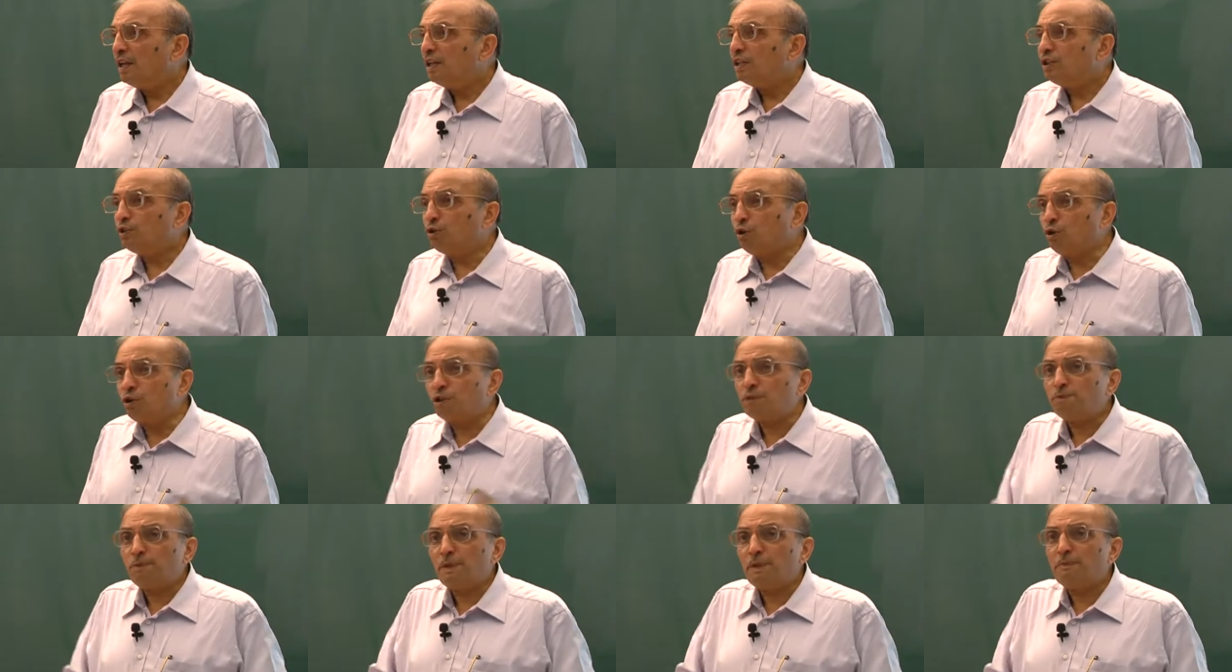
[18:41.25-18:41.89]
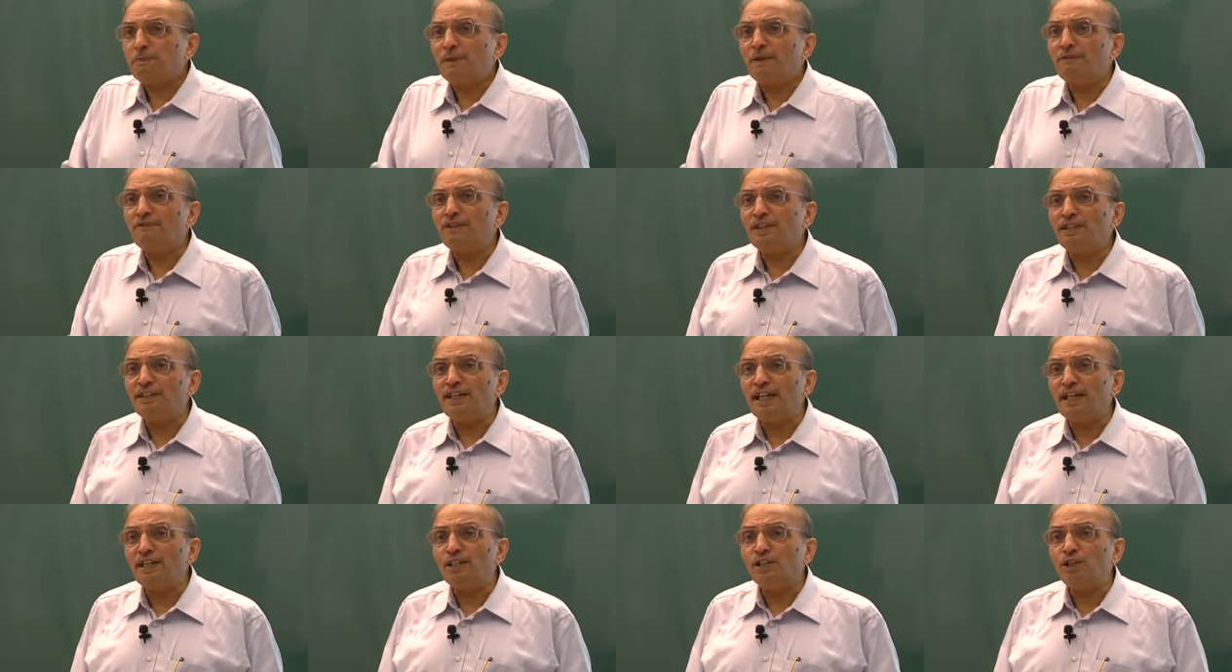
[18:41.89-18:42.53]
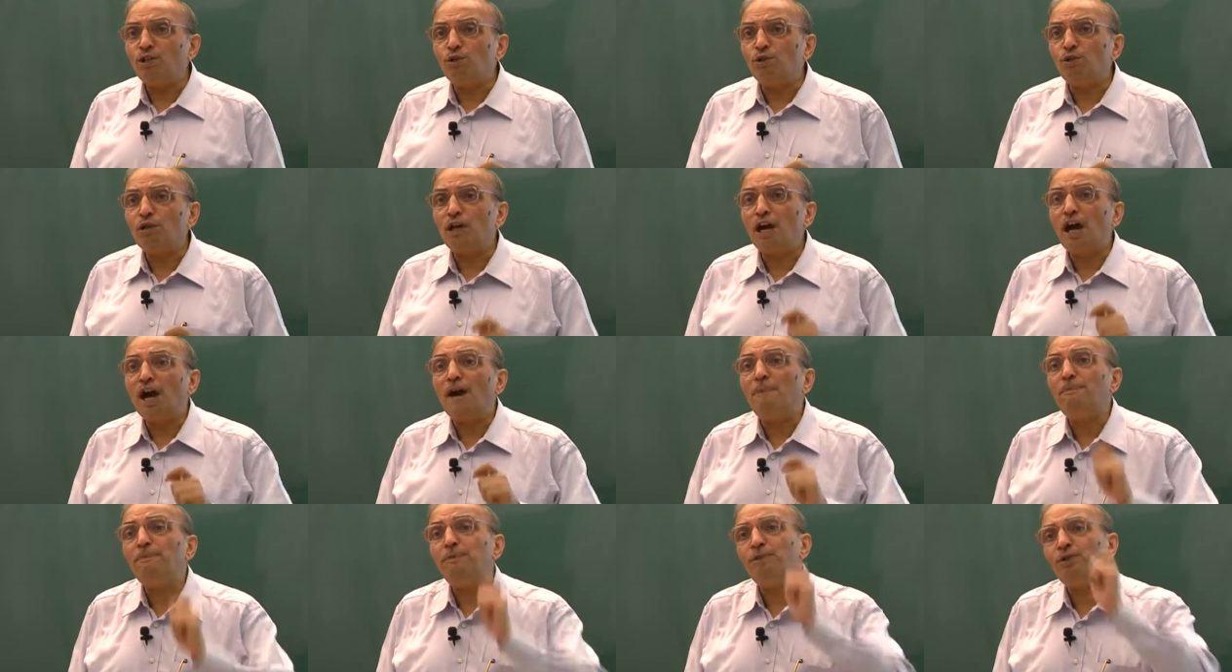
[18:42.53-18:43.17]
those people will then look
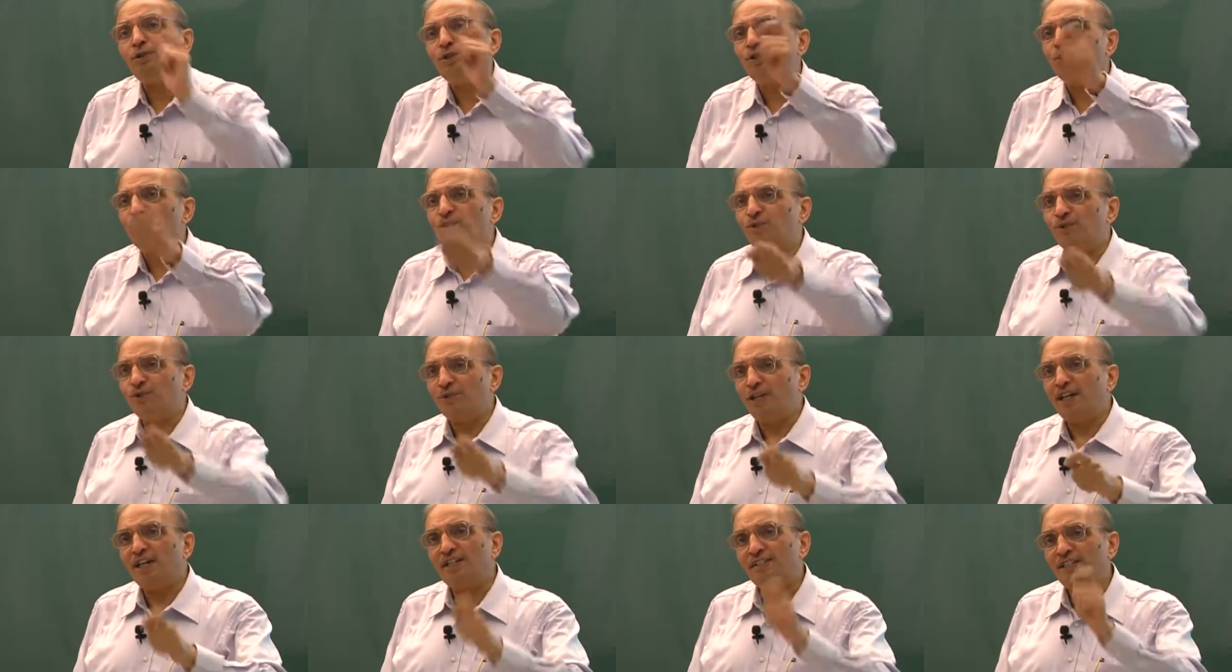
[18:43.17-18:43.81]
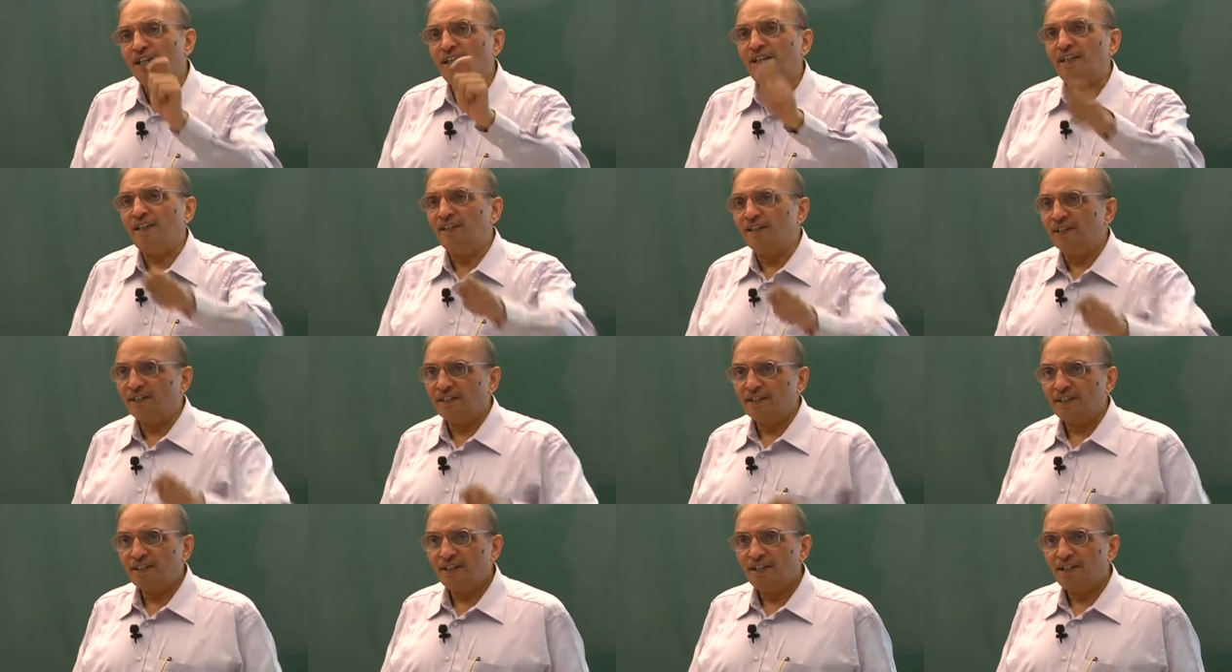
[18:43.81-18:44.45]
up to you as a leader